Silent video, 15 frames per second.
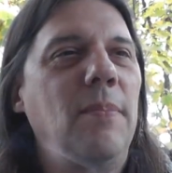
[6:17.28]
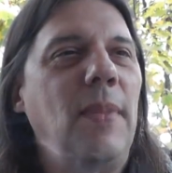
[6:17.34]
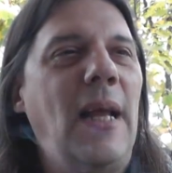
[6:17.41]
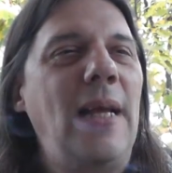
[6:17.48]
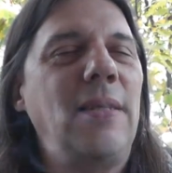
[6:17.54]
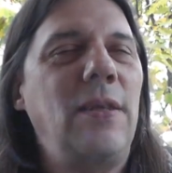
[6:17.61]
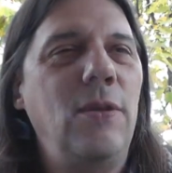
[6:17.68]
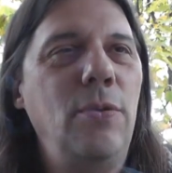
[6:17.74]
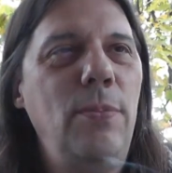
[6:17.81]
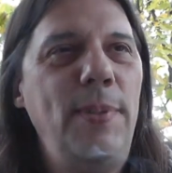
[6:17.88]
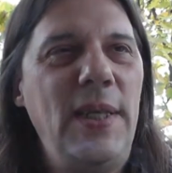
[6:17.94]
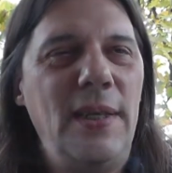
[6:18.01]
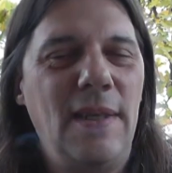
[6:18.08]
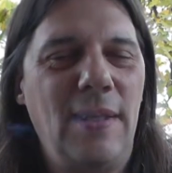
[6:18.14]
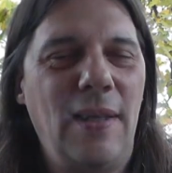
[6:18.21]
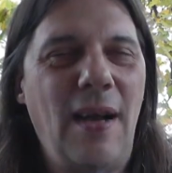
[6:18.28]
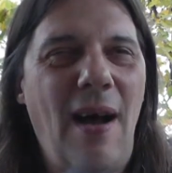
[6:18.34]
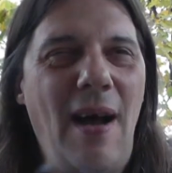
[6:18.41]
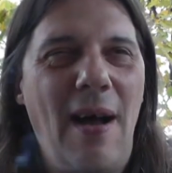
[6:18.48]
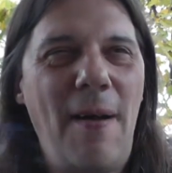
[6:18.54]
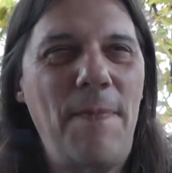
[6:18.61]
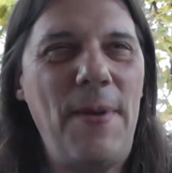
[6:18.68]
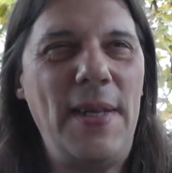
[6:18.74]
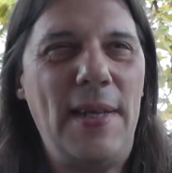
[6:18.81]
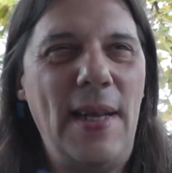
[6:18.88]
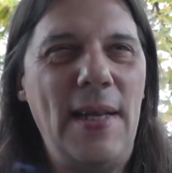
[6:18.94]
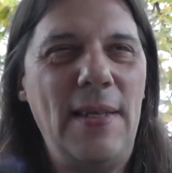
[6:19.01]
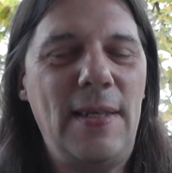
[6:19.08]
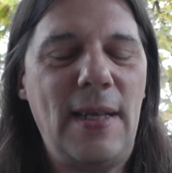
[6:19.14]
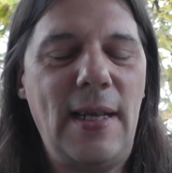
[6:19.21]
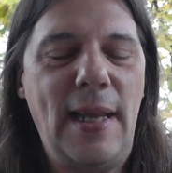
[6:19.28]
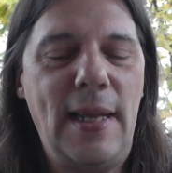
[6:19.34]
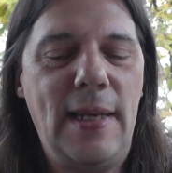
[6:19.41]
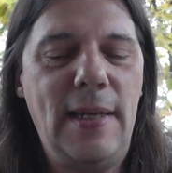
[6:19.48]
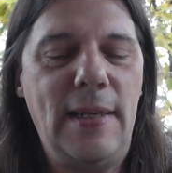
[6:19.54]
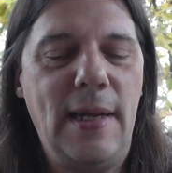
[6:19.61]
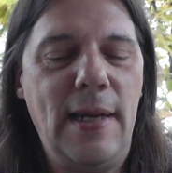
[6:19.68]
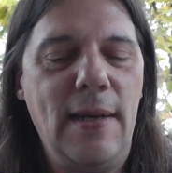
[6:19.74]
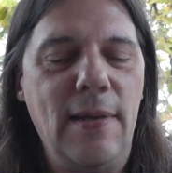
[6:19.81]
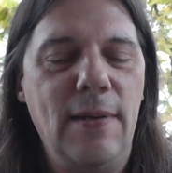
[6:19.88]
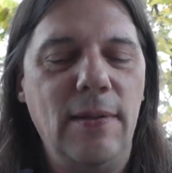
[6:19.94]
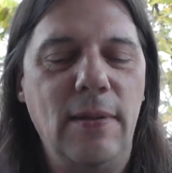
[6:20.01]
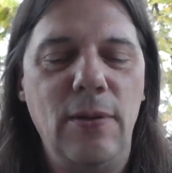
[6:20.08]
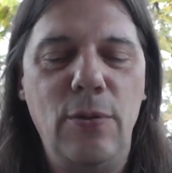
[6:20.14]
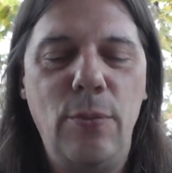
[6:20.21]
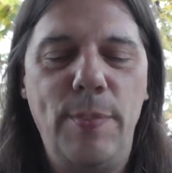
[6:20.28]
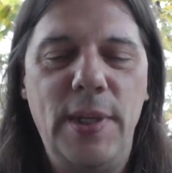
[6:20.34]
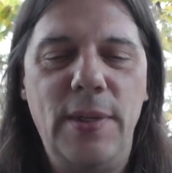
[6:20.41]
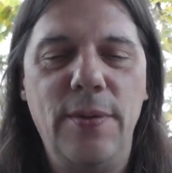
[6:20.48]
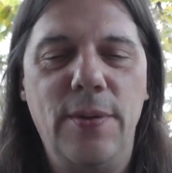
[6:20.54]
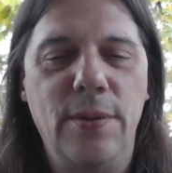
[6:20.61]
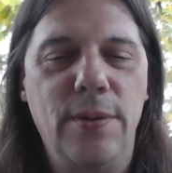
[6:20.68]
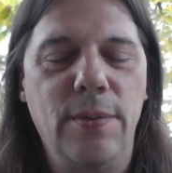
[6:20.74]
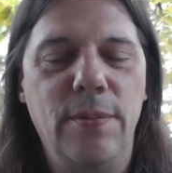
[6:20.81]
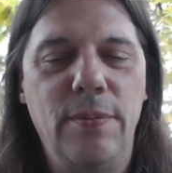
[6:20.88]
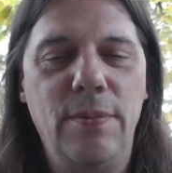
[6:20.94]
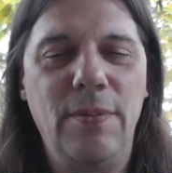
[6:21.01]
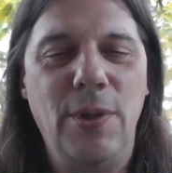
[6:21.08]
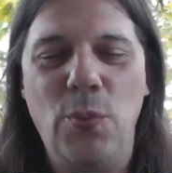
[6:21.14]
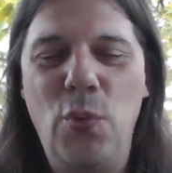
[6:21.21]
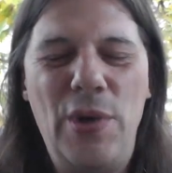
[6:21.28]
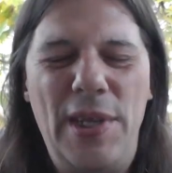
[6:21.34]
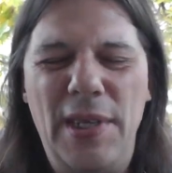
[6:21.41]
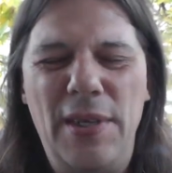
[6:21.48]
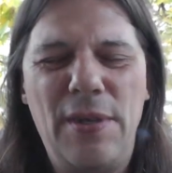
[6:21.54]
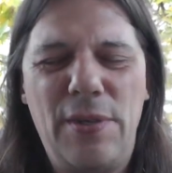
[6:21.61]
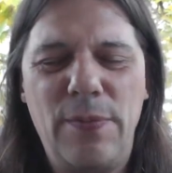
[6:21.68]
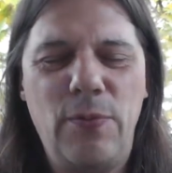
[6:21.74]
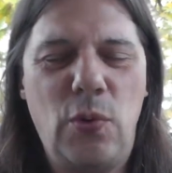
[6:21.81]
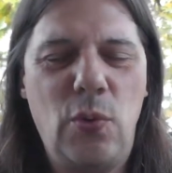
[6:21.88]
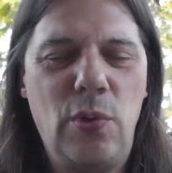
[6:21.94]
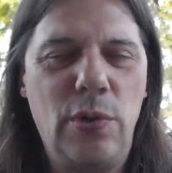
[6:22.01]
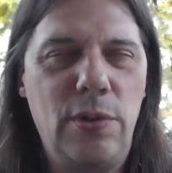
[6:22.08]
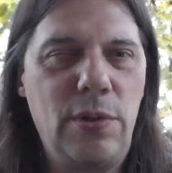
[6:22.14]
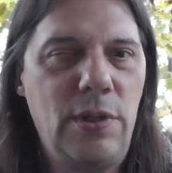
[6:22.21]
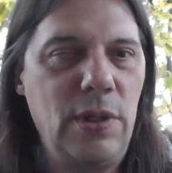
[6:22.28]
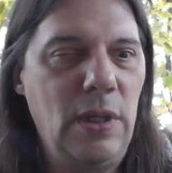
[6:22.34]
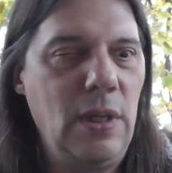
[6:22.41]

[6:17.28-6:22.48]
Has a little bit of the coffee taste I get in there. A little bit of the woodiness, of course.